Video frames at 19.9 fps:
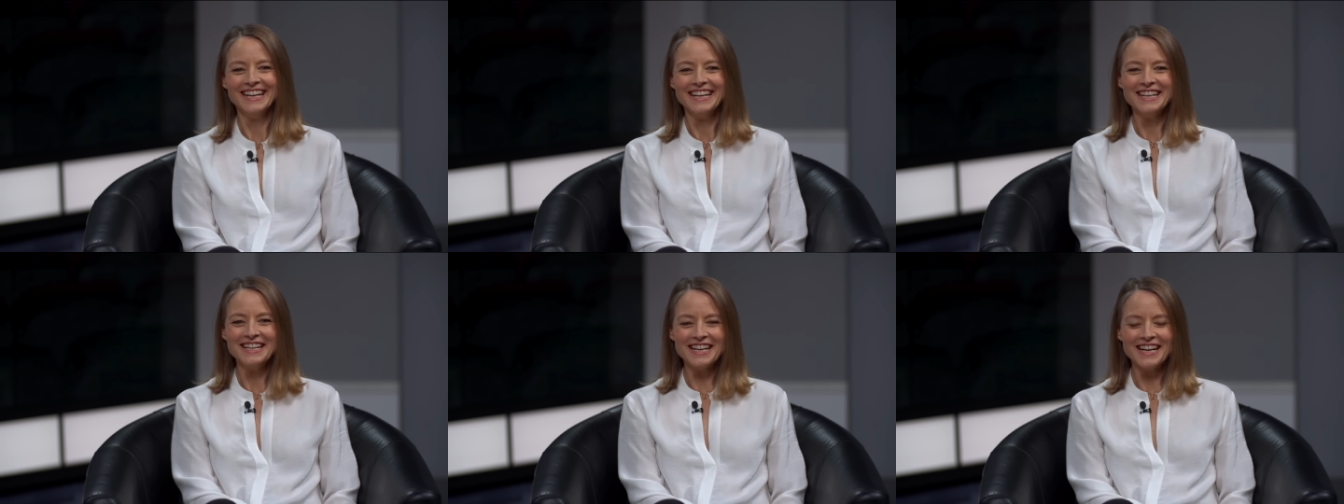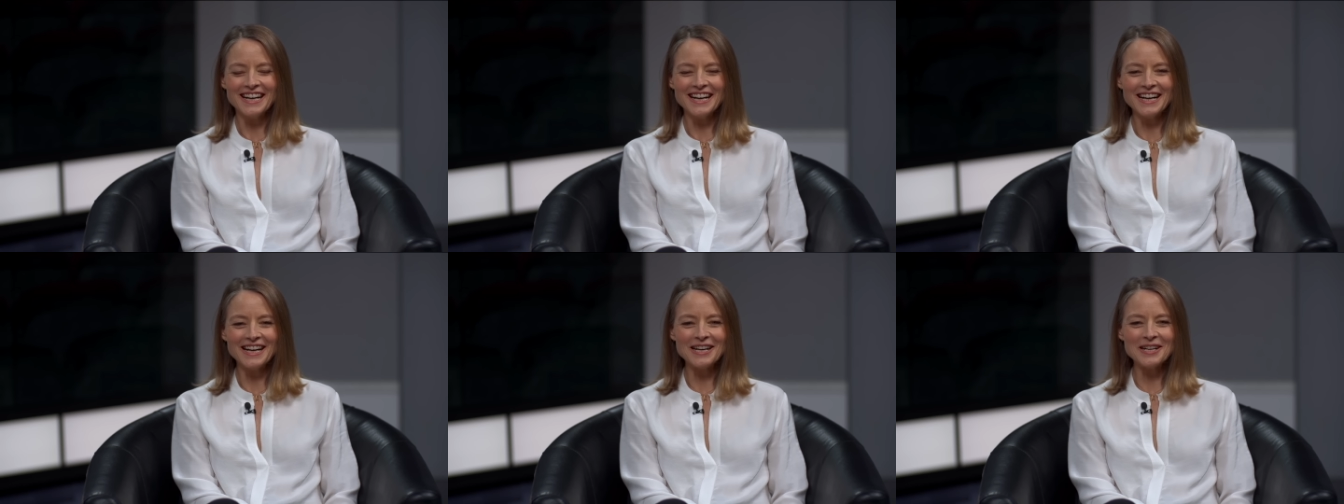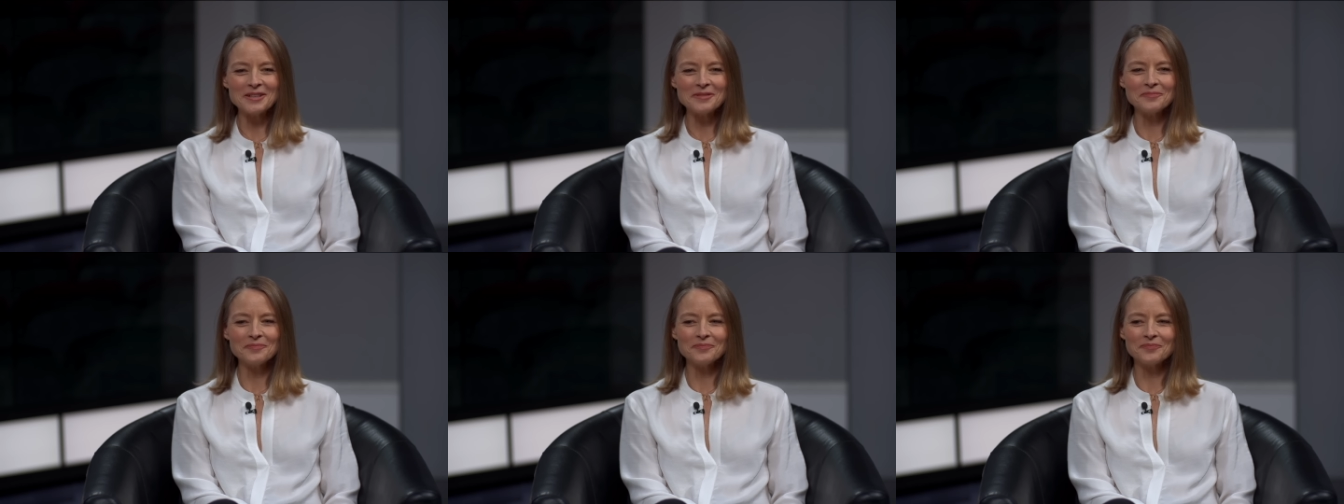yeah.
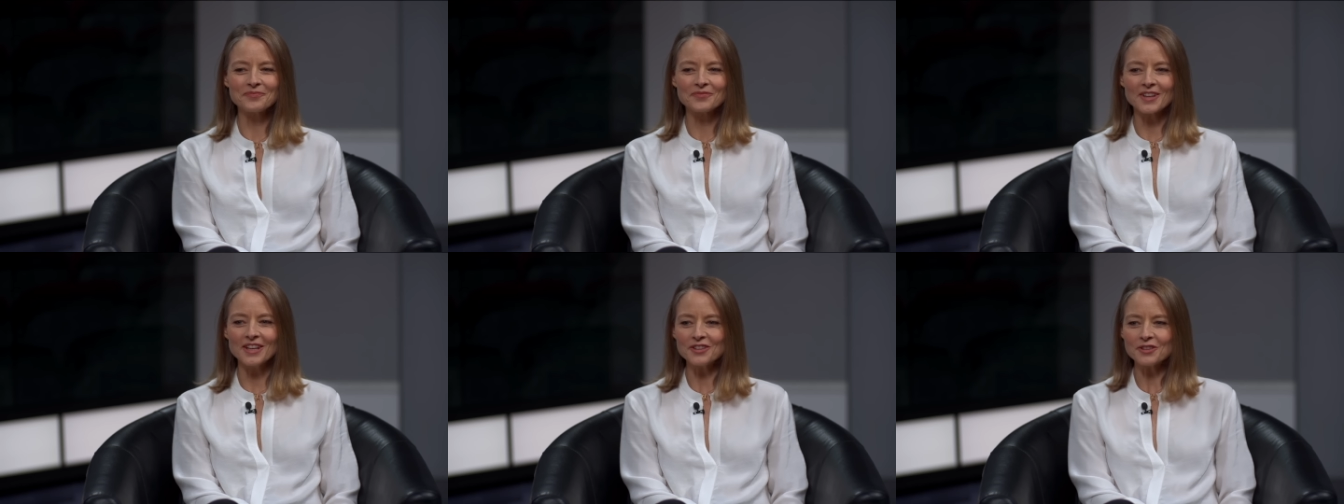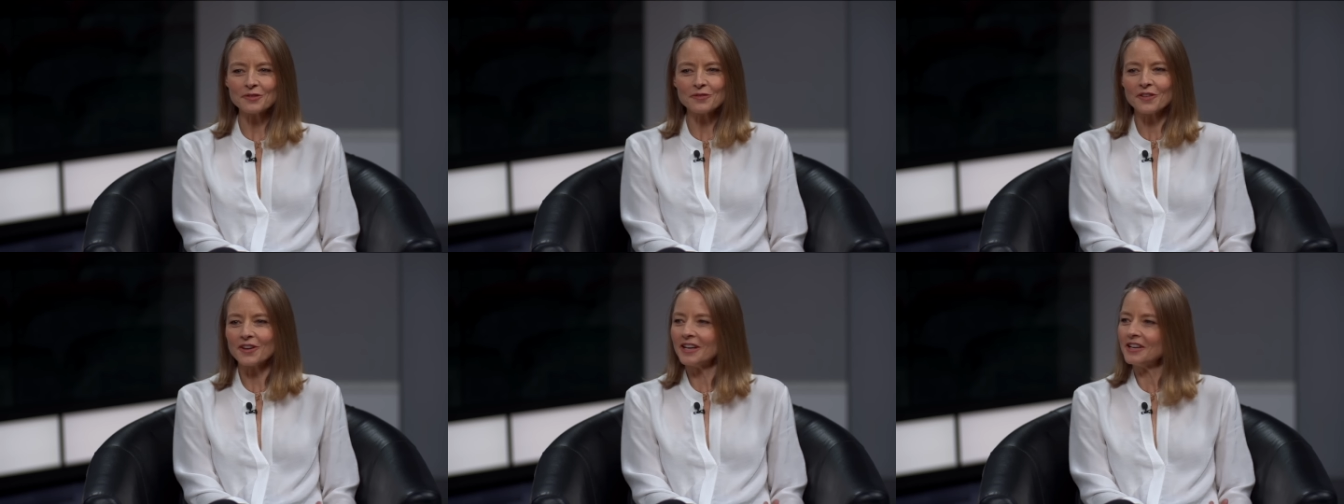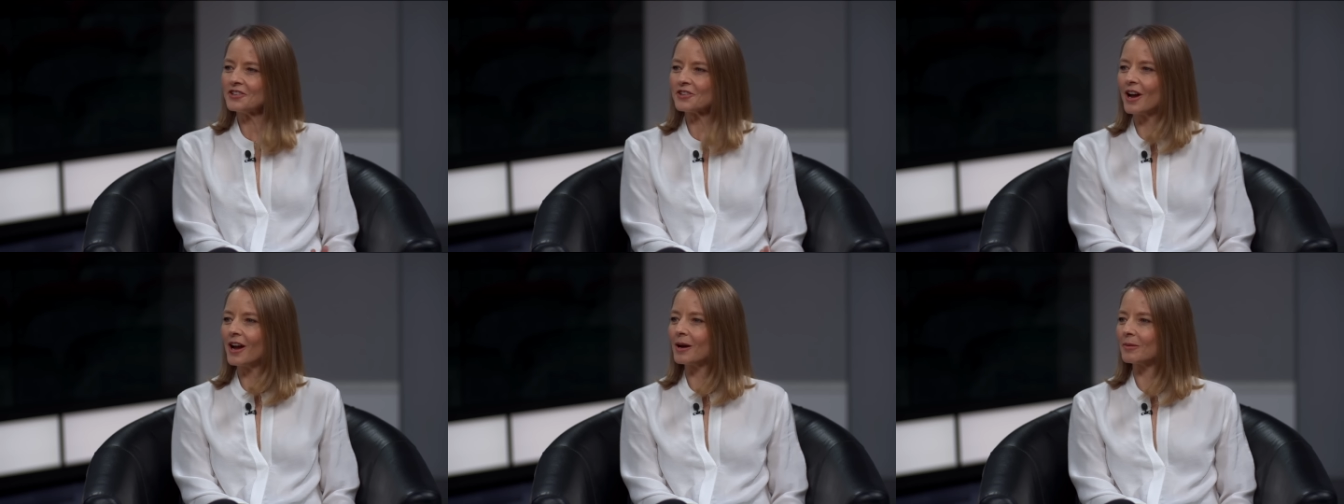Um, it's a
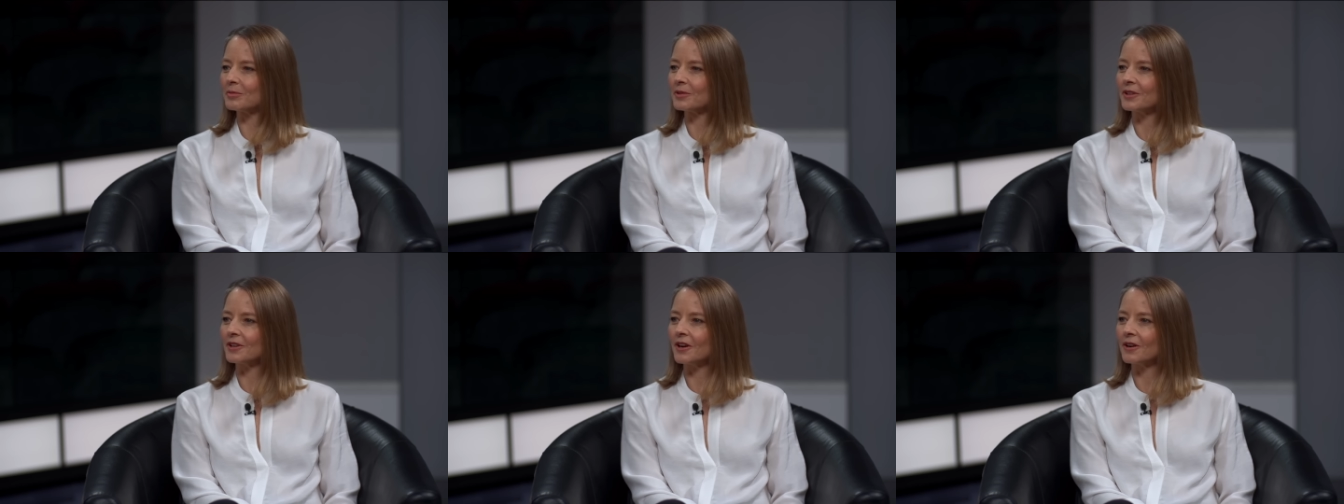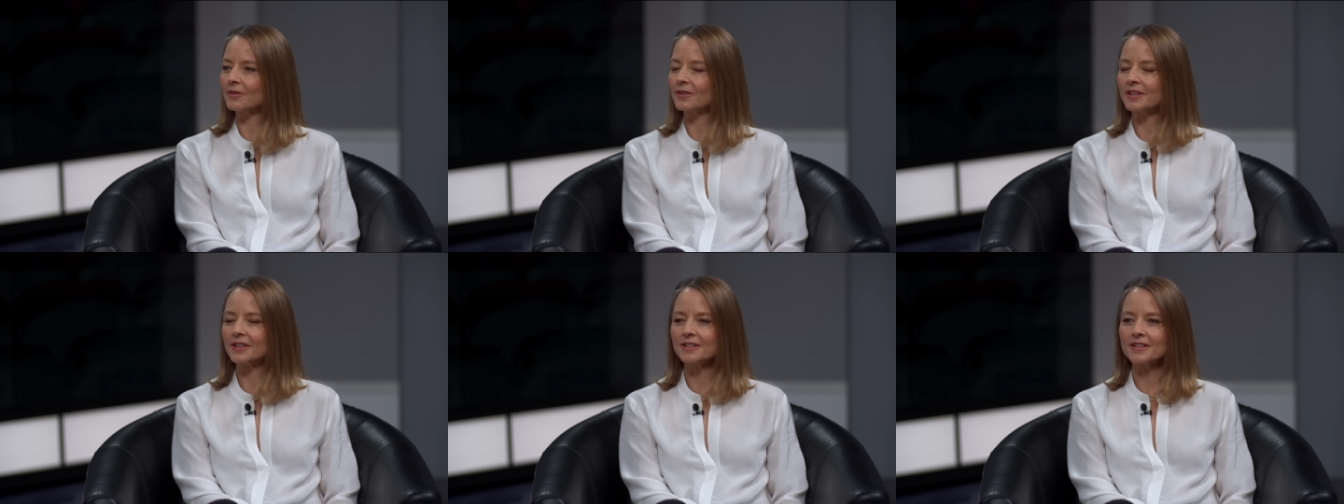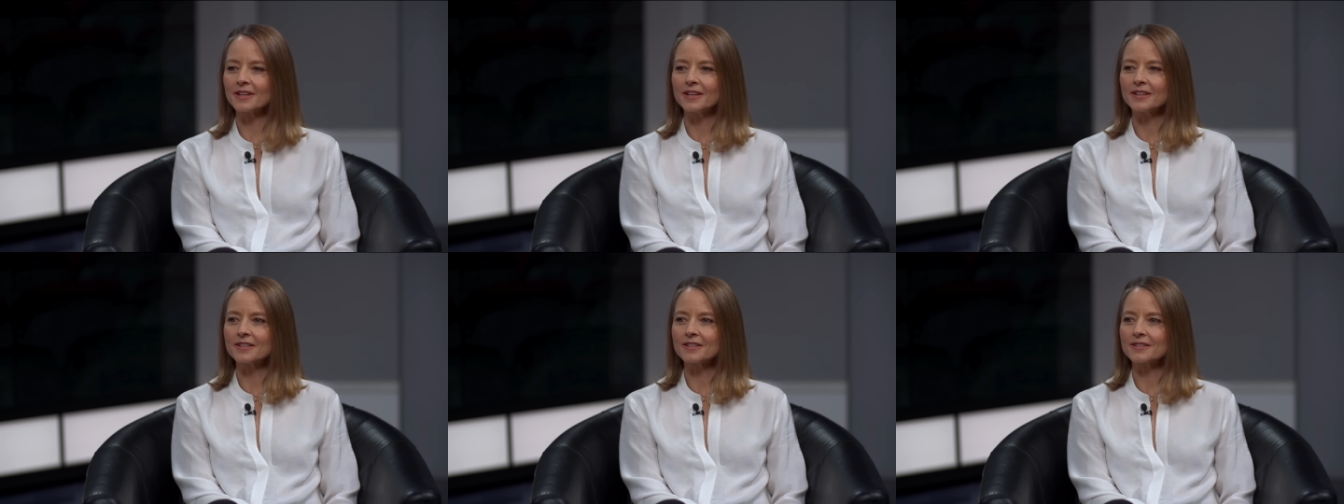funny job, you know, and it,
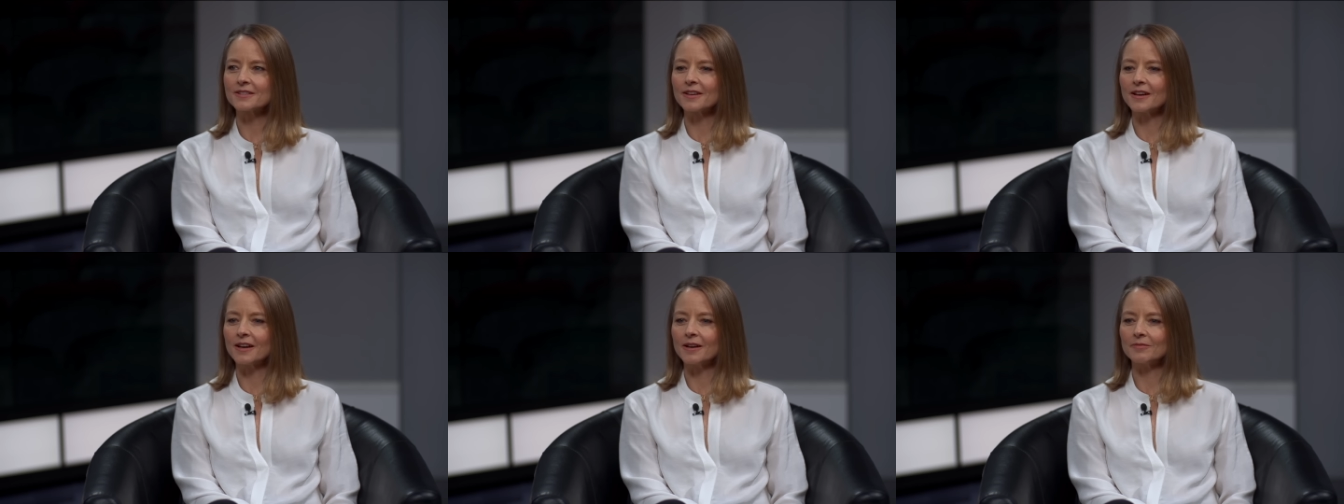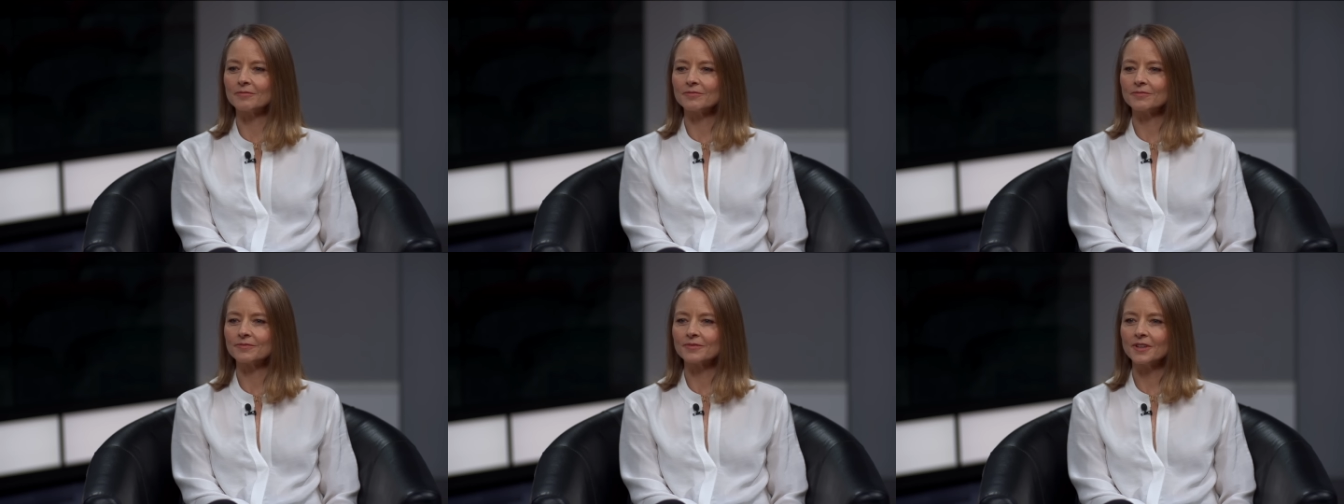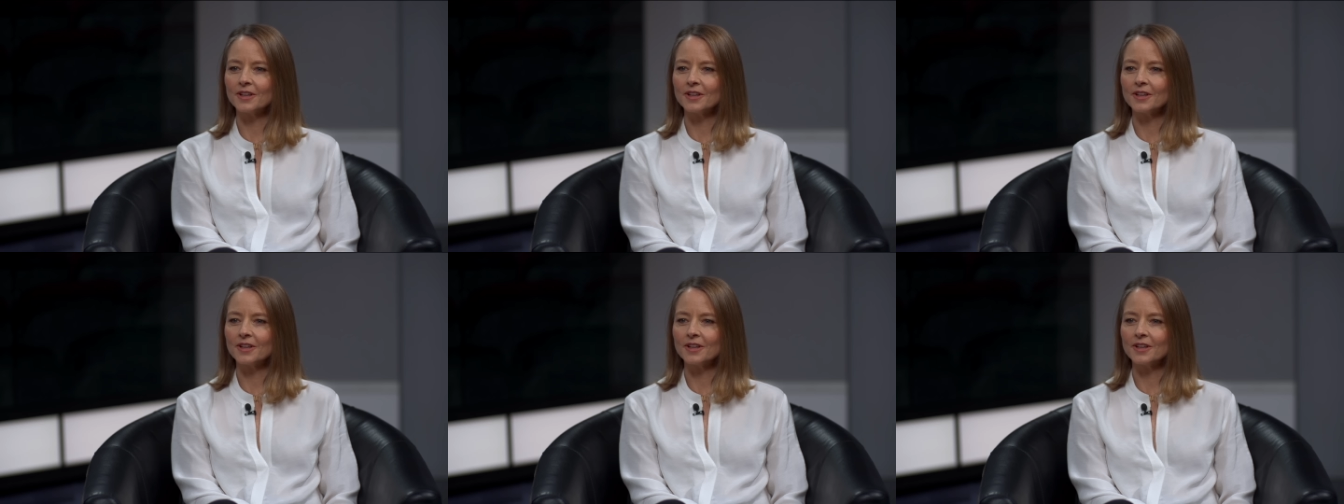it's um,